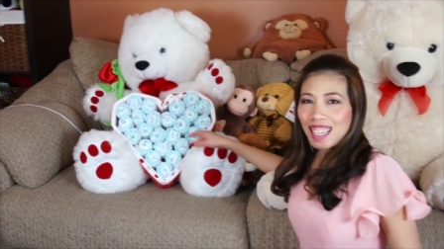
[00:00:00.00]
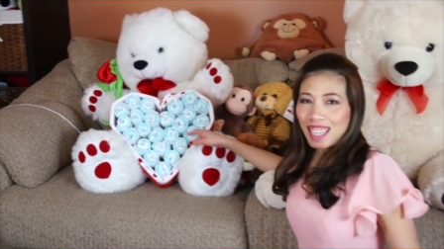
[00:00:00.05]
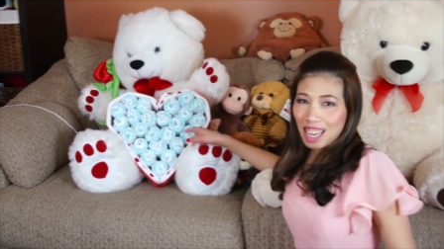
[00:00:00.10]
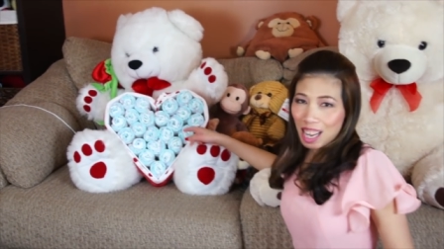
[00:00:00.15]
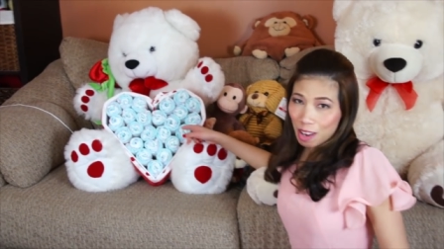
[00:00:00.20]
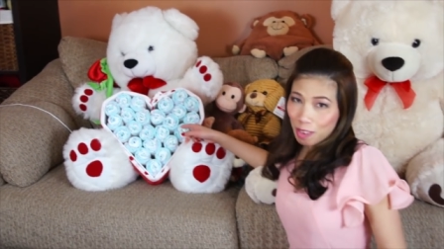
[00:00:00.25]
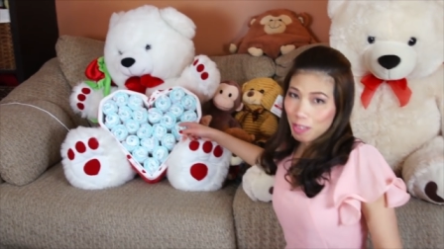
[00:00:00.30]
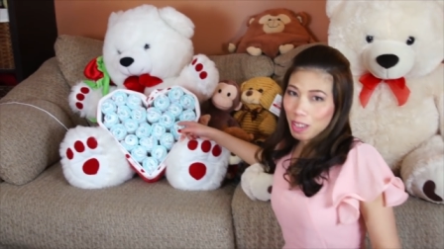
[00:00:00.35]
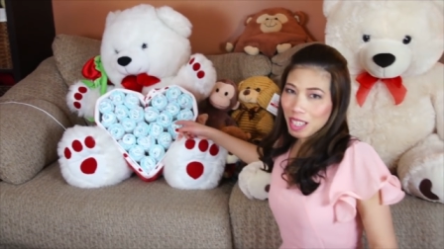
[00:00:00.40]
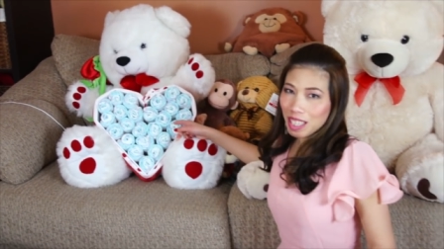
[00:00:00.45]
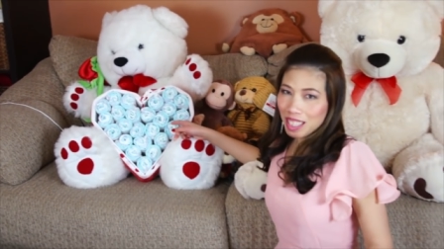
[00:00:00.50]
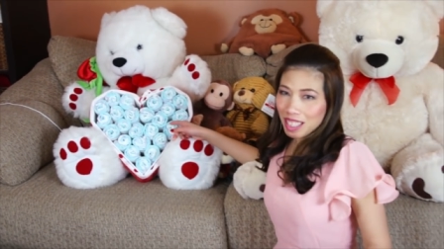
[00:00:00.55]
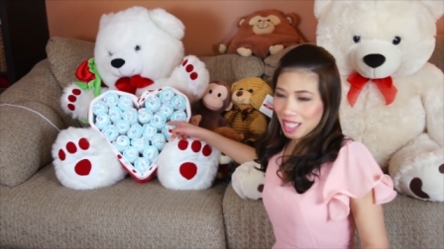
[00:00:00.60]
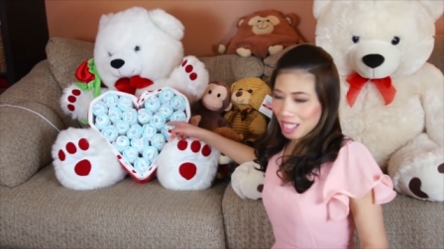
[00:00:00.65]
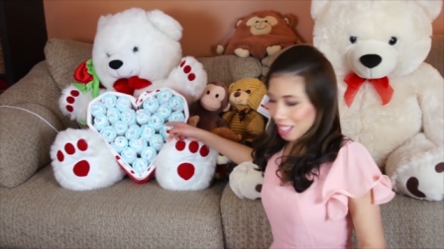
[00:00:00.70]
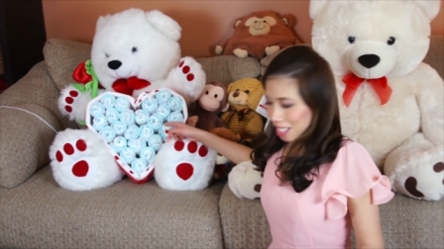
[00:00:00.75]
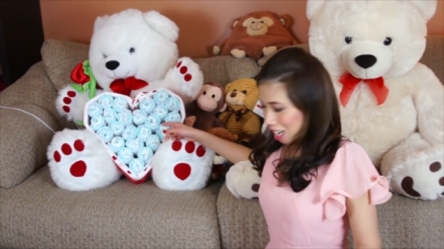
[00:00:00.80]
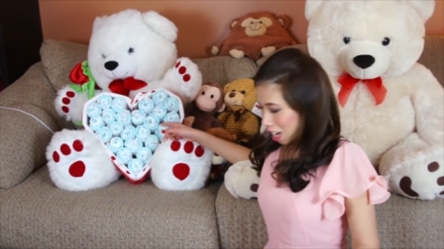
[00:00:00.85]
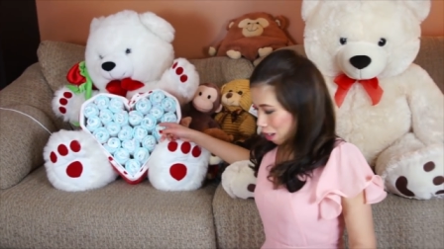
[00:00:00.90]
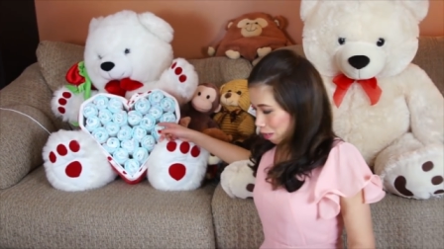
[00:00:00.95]
now we're gonna
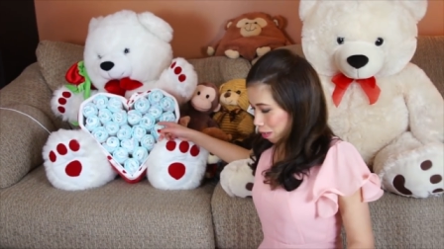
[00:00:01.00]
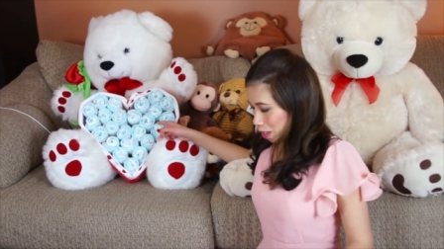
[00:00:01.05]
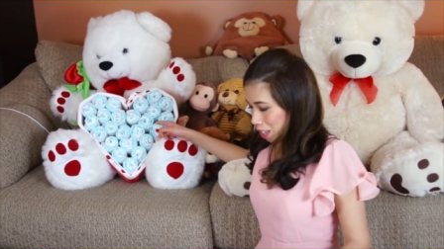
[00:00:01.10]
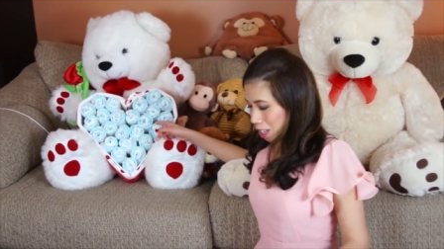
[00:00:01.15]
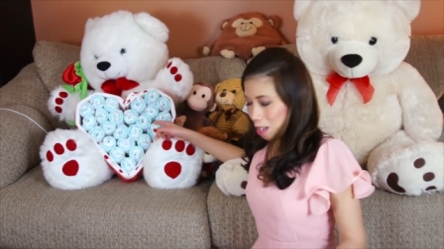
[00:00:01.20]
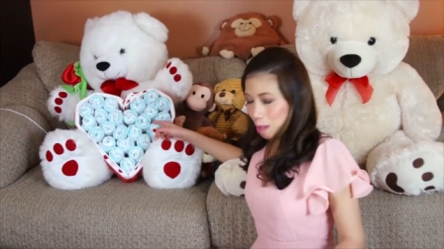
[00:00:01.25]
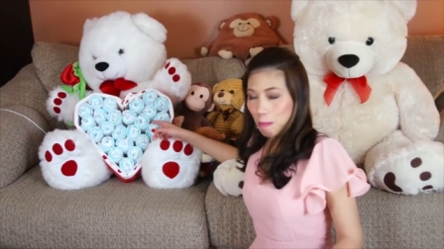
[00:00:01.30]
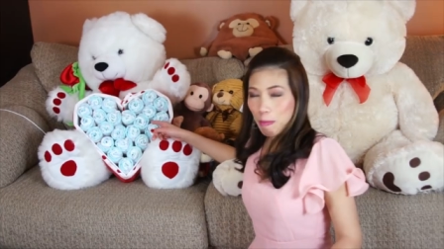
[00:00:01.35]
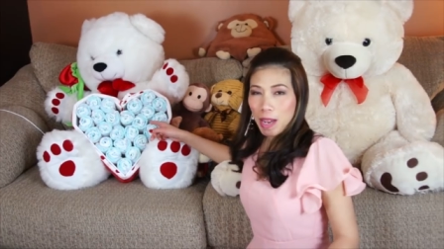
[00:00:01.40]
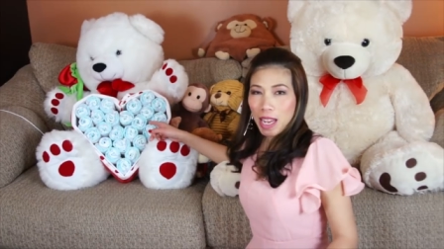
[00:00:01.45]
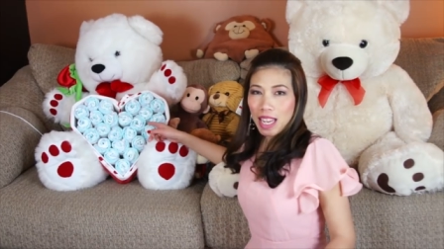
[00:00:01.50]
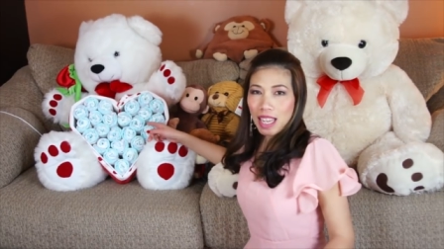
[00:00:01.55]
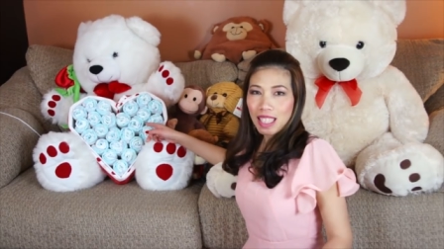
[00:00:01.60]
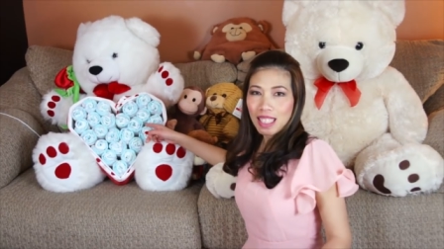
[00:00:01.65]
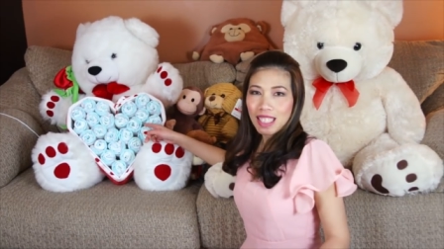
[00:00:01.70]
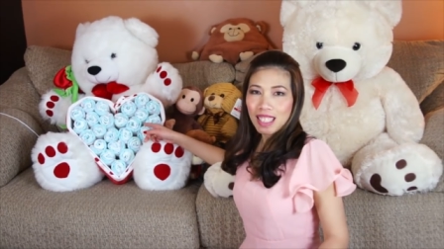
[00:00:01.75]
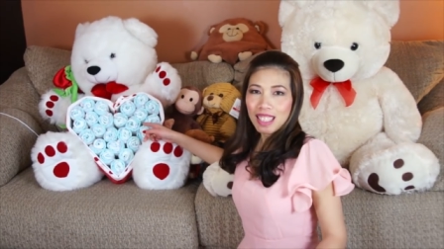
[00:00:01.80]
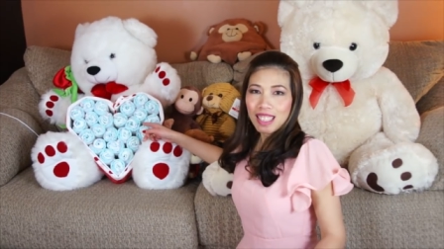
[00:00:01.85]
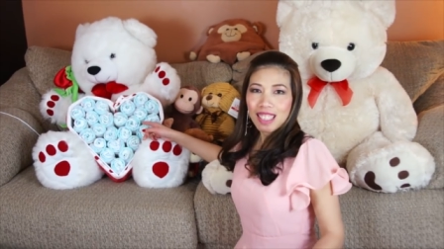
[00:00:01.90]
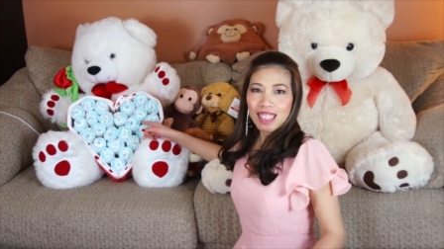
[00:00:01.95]
start with the
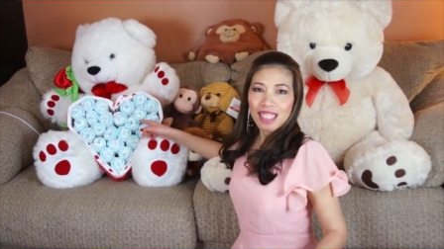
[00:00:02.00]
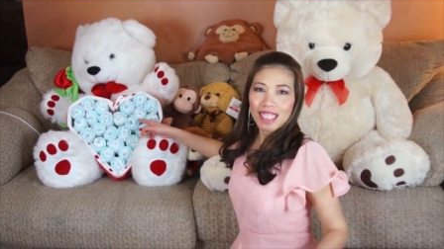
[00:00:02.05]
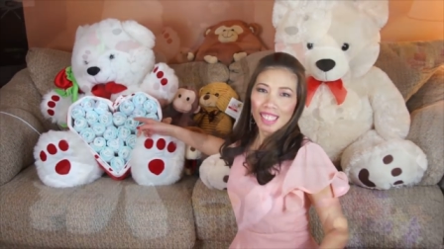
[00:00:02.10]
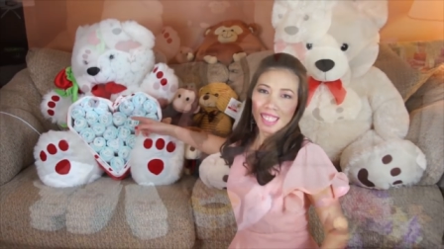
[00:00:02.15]
base